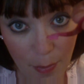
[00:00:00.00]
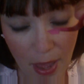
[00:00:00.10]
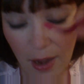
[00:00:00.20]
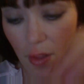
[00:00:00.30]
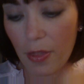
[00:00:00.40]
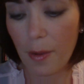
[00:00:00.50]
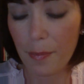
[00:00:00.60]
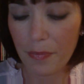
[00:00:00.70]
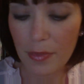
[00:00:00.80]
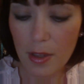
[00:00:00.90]
peg on them.
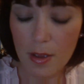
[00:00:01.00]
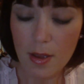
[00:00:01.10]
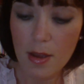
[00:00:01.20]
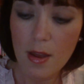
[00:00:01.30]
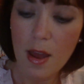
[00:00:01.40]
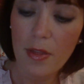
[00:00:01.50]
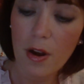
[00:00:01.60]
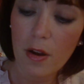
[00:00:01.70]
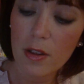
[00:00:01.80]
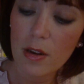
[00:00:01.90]
And
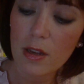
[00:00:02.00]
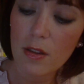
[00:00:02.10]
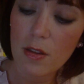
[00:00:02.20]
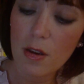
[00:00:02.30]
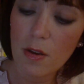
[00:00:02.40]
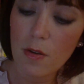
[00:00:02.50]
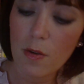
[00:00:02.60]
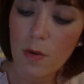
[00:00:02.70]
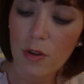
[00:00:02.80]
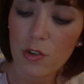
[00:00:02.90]
then all you need to
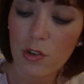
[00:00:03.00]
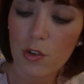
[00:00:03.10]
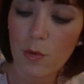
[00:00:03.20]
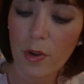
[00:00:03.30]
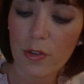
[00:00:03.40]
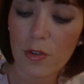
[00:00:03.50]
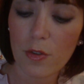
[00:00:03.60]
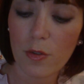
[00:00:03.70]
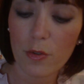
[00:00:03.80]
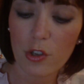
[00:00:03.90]
do, should you want
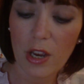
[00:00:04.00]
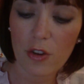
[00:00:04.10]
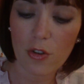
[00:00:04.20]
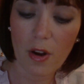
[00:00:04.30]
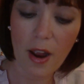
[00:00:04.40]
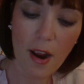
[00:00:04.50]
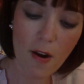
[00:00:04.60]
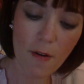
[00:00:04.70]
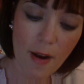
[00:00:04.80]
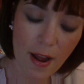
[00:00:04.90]
to change her
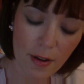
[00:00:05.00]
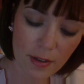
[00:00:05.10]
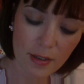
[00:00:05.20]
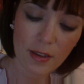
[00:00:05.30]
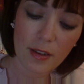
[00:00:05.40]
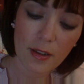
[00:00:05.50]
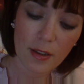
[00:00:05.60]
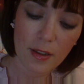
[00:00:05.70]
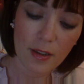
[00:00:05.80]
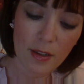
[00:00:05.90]
hair around,
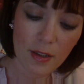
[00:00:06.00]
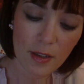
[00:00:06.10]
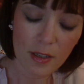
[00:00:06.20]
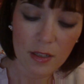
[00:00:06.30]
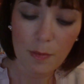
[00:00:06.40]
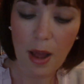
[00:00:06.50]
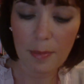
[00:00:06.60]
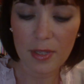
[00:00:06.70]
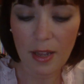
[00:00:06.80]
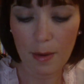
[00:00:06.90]
is
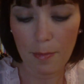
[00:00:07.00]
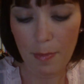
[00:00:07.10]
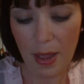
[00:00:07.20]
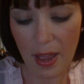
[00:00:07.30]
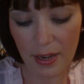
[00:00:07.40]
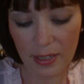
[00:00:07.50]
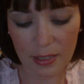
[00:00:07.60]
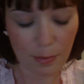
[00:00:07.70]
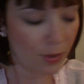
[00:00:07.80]
pop said pegs into